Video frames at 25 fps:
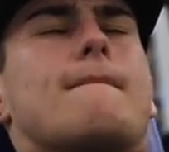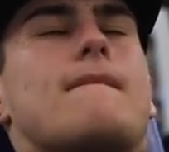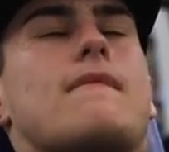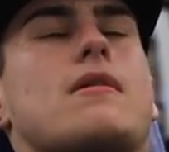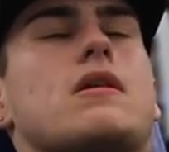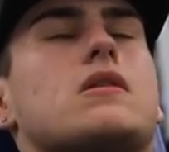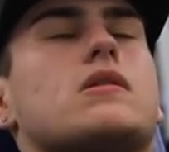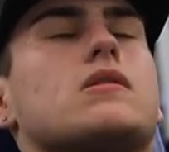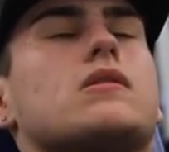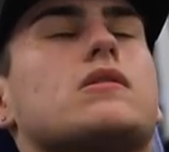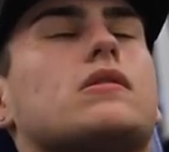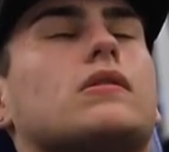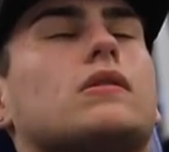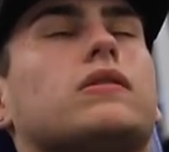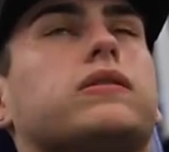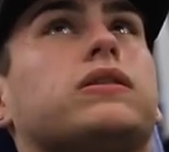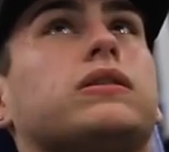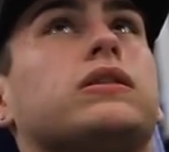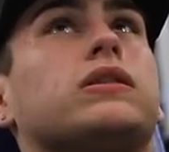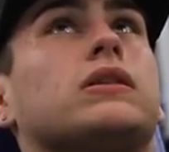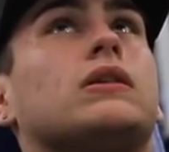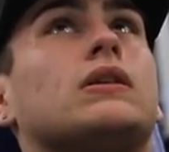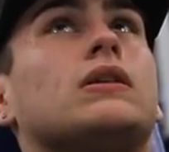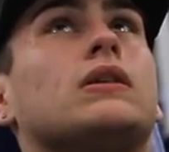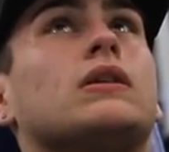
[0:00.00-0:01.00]
let's
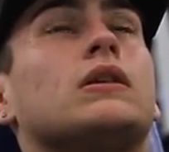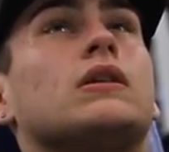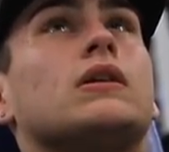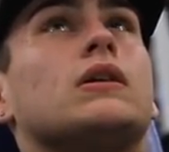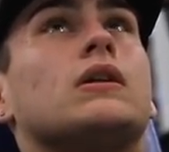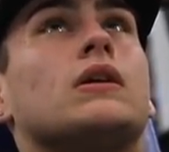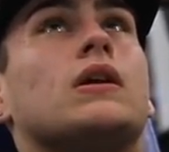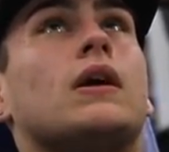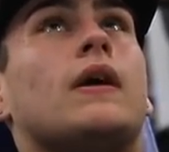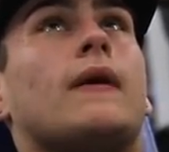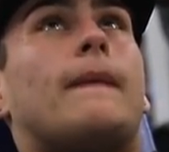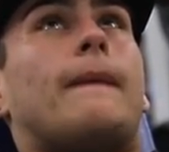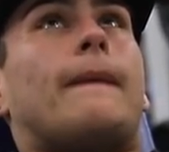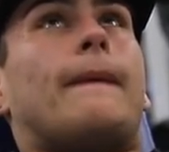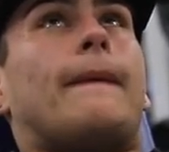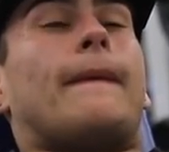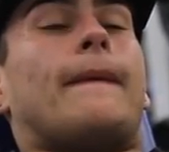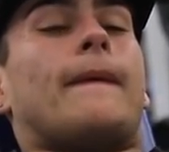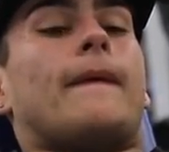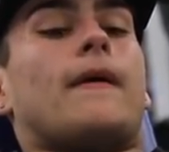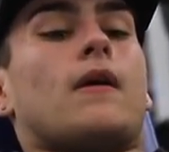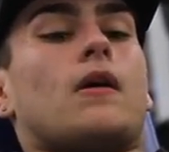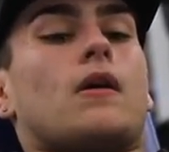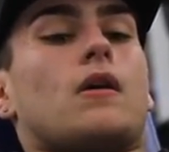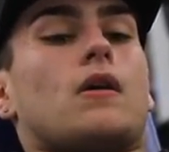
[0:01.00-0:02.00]
grab 50 pound
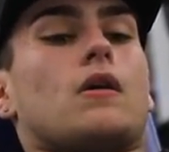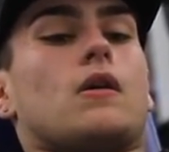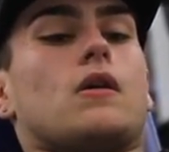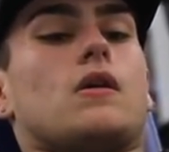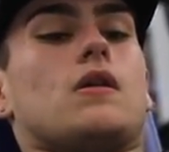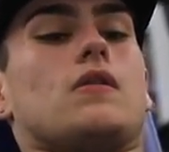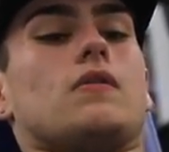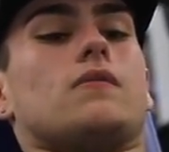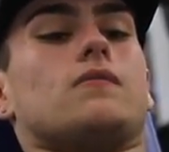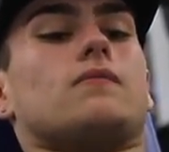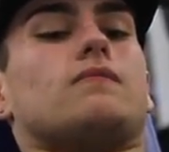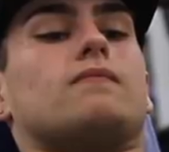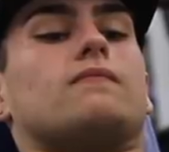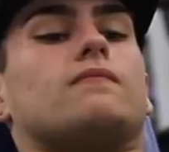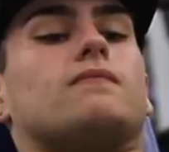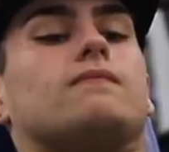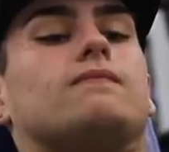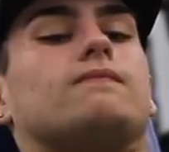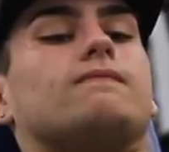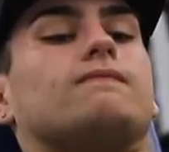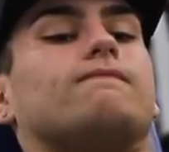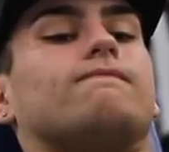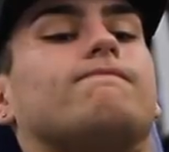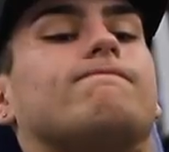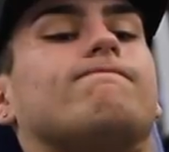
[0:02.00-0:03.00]
dumbbells let's go on the
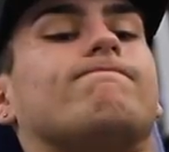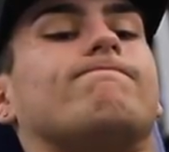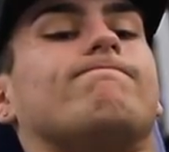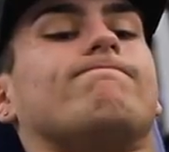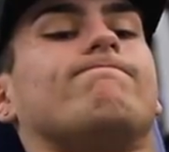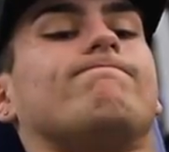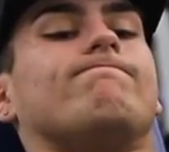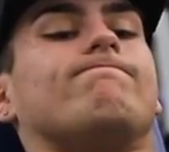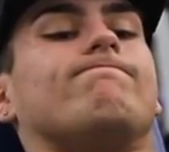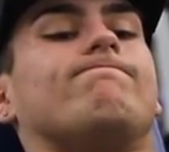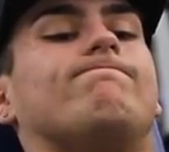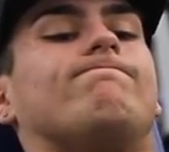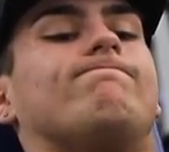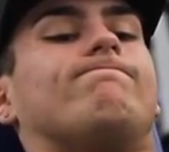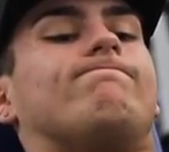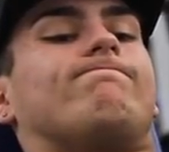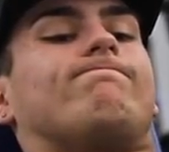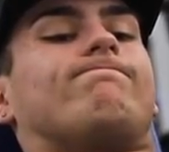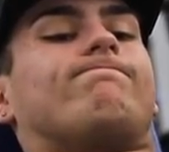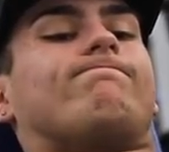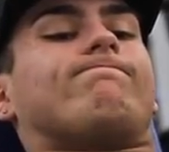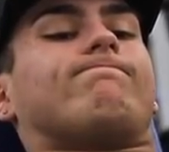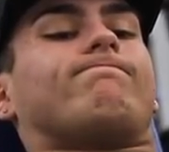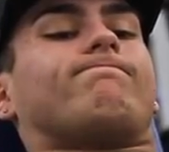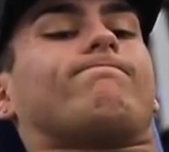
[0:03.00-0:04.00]
flat bench and let's do that
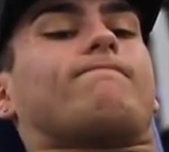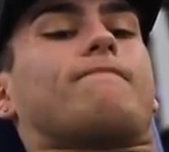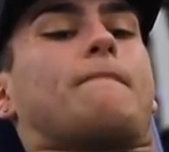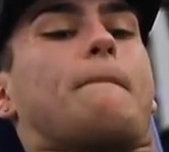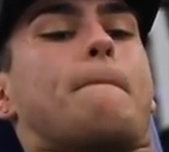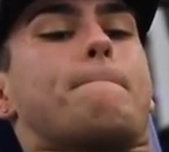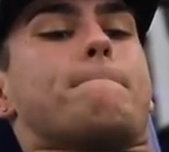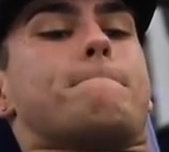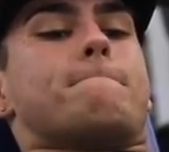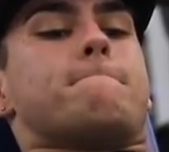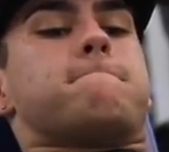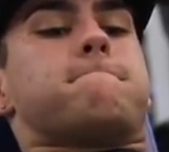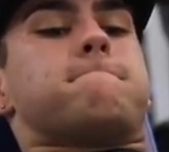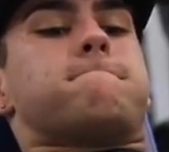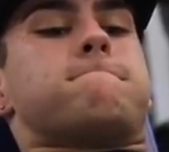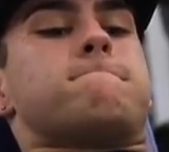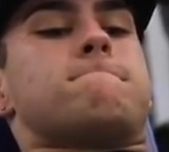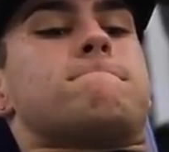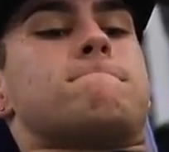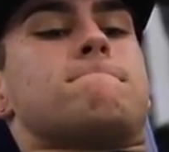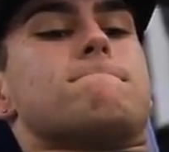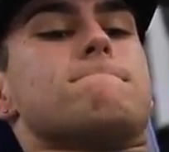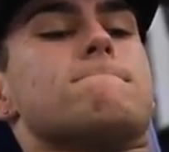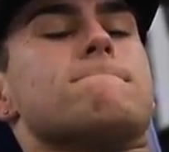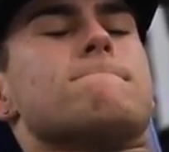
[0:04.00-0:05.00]
for 15
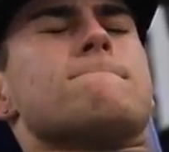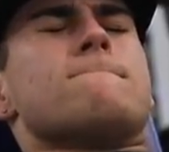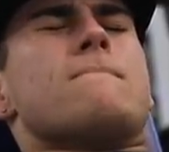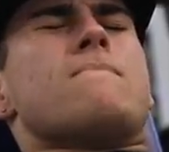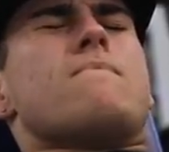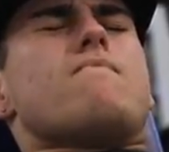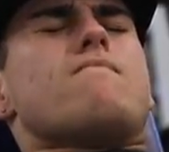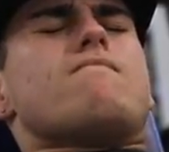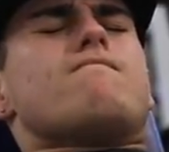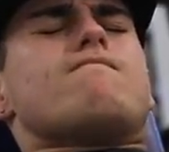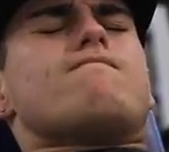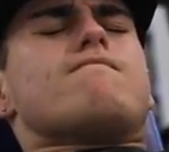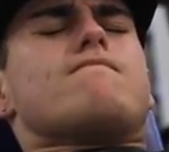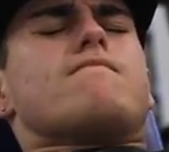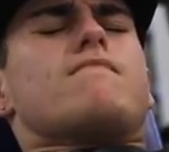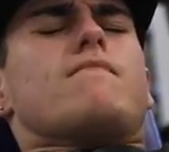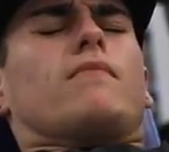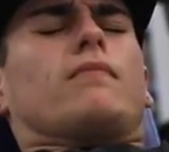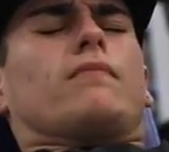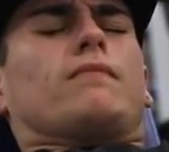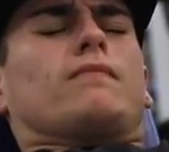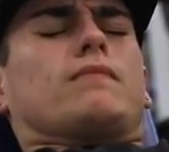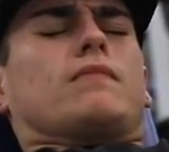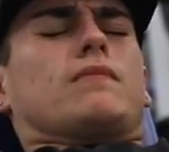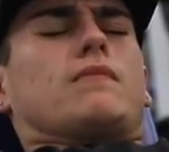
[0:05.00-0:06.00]
or 20 reps let's see if i
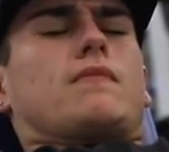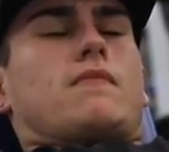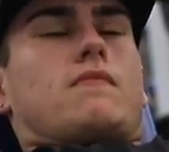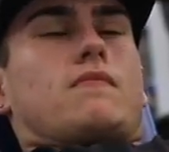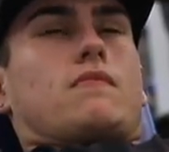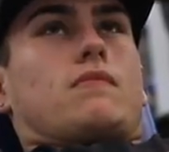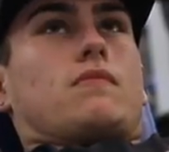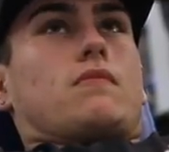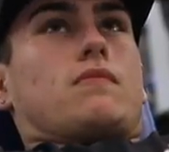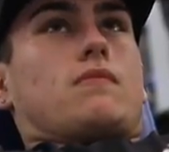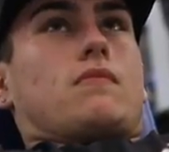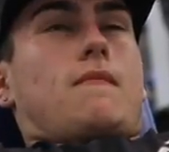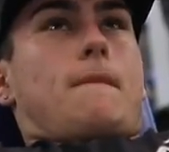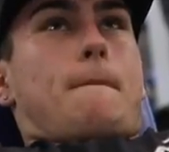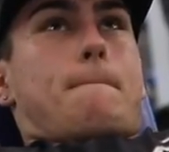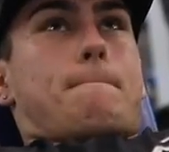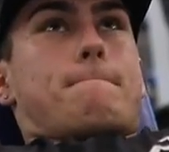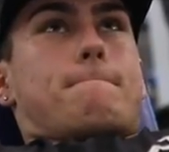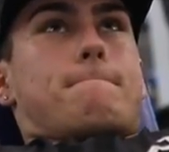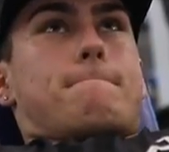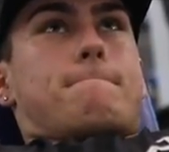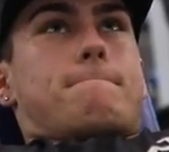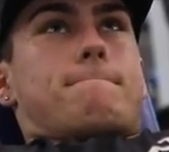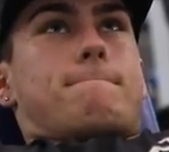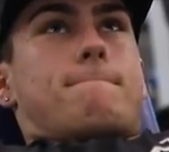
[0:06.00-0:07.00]
can do that mm-hmm.
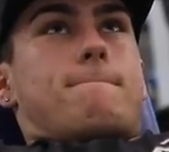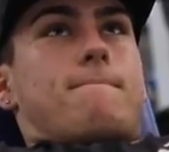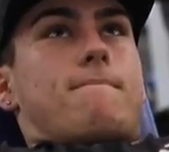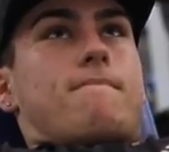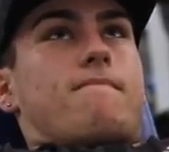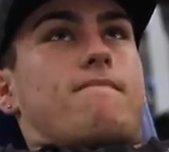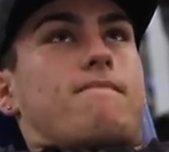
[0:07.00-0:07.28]
and i